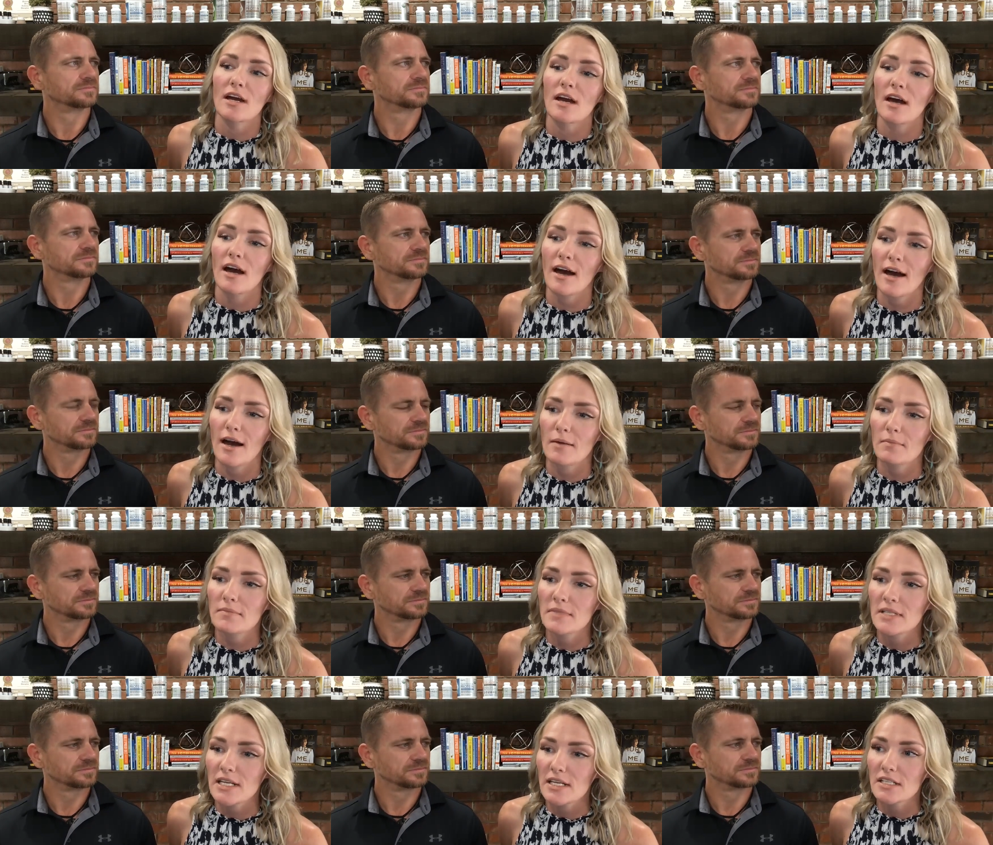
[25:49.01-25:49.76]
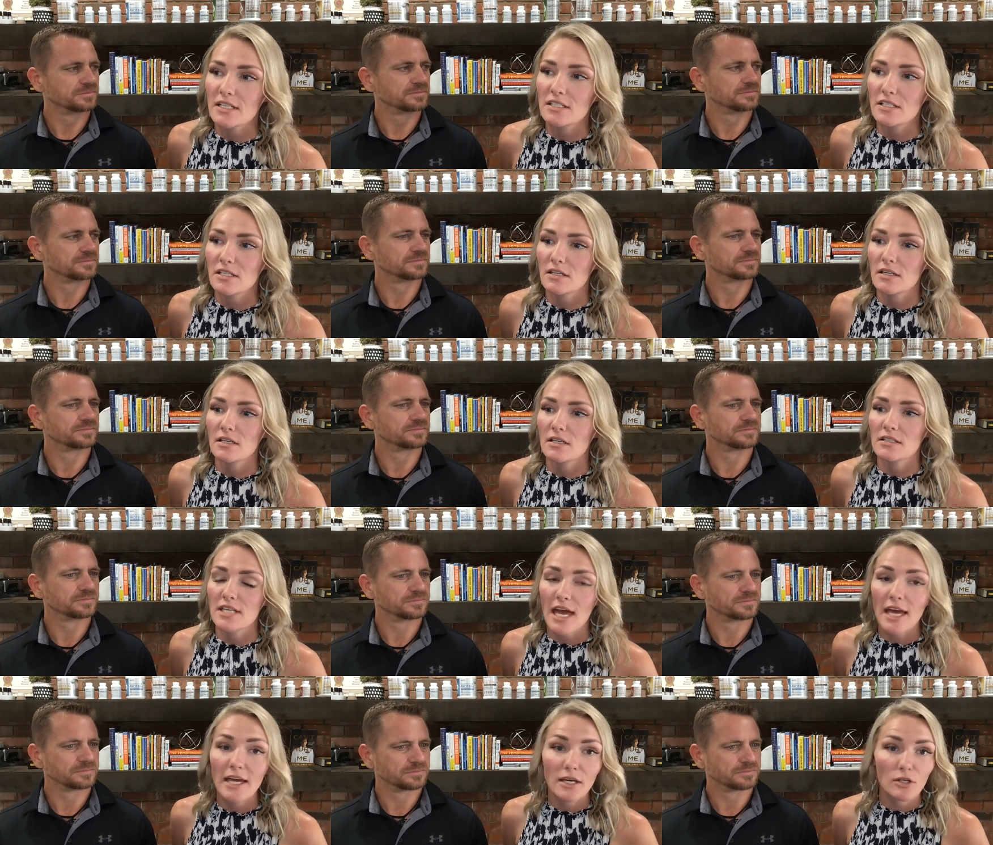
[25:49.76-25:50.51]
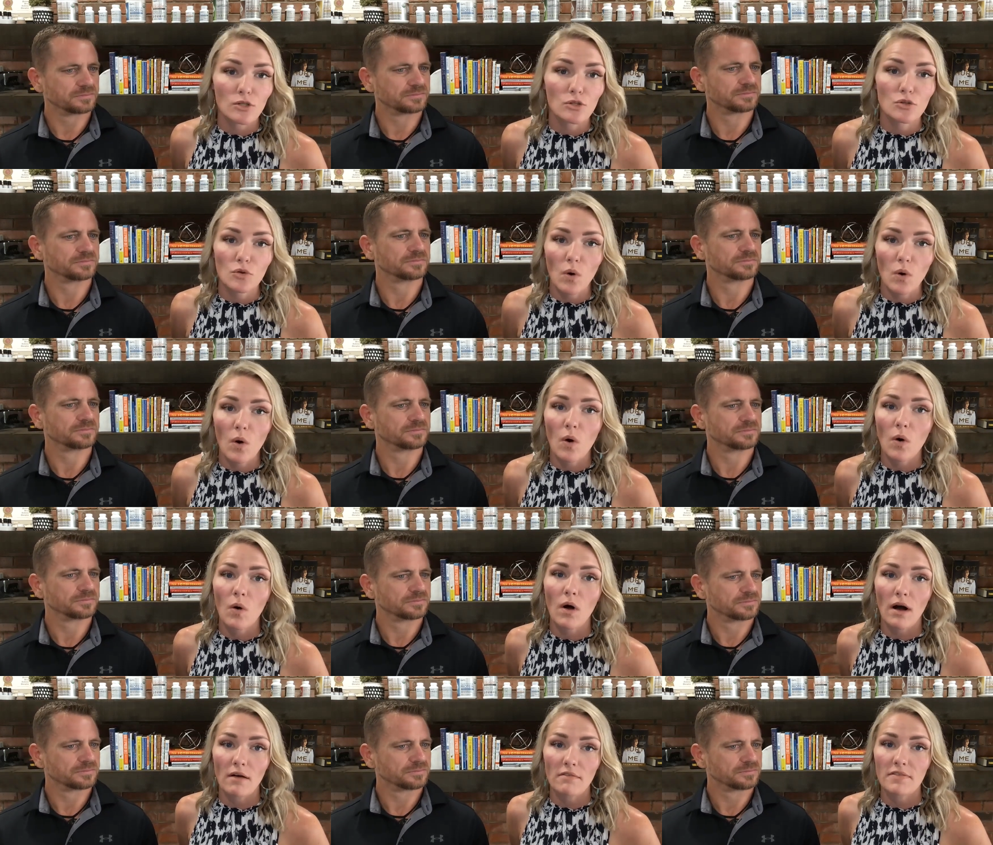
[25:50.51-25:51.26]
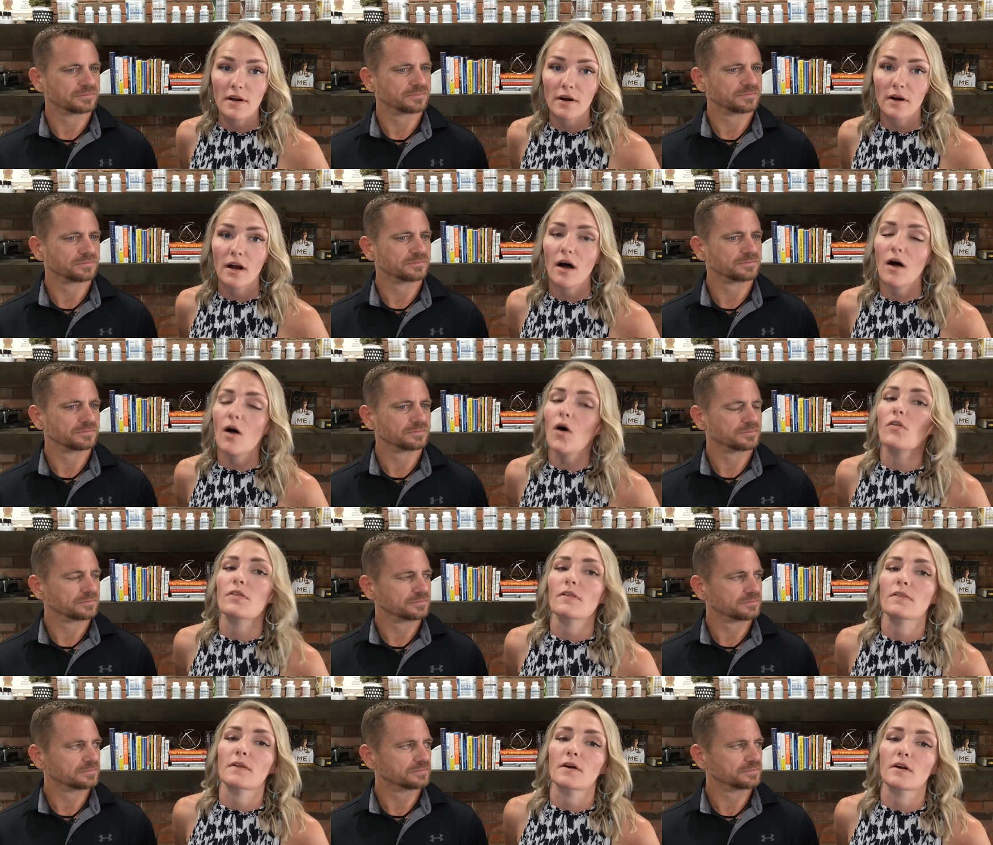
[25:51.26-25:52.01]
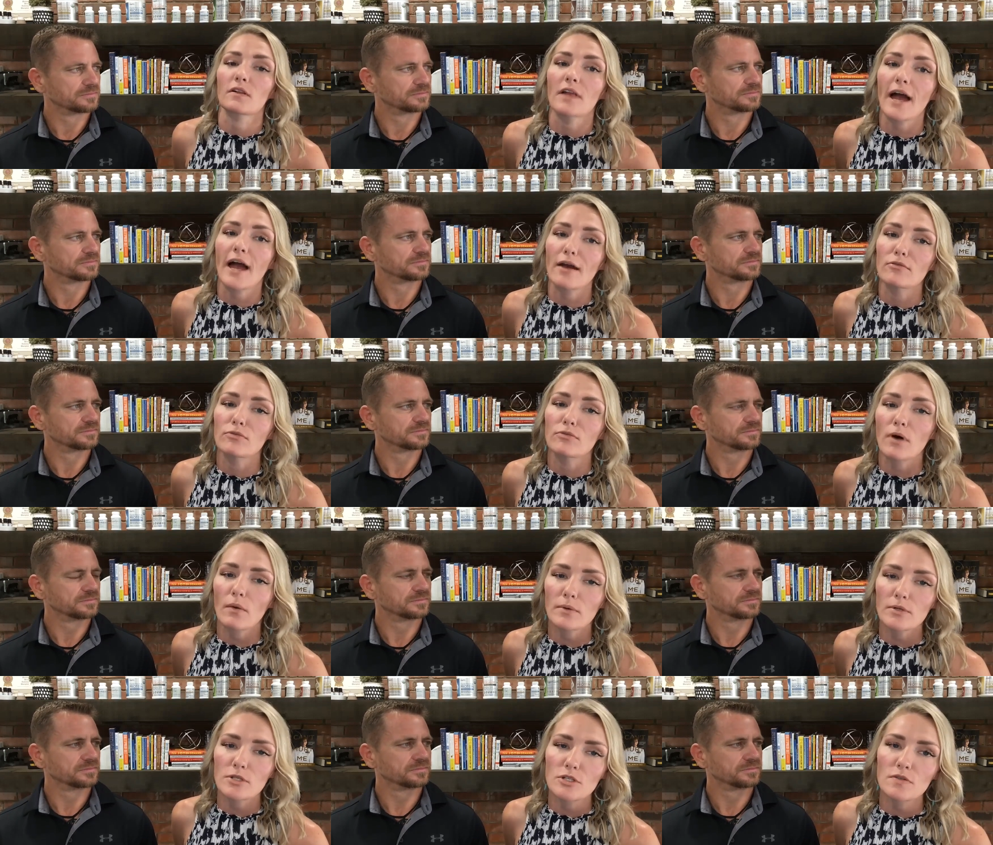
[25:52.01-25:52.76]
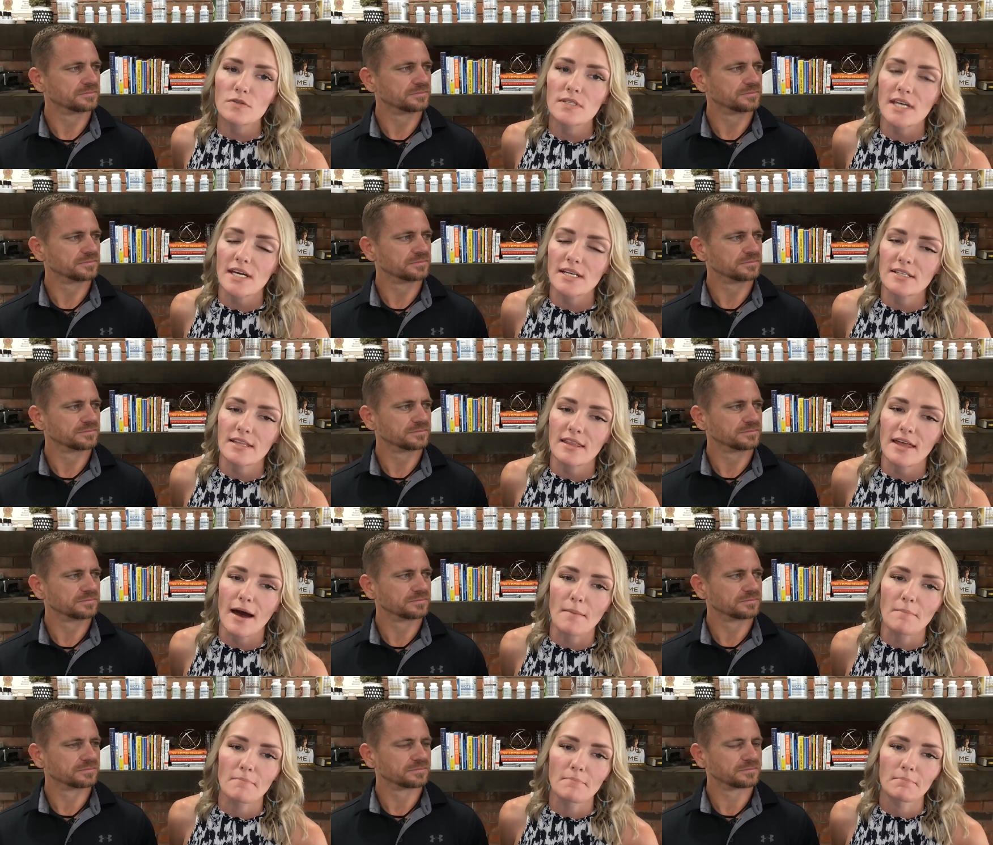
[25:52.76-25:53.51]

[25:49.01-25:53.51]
Speaker 1: uh, needing to take control of their health and their life? What would you say to them?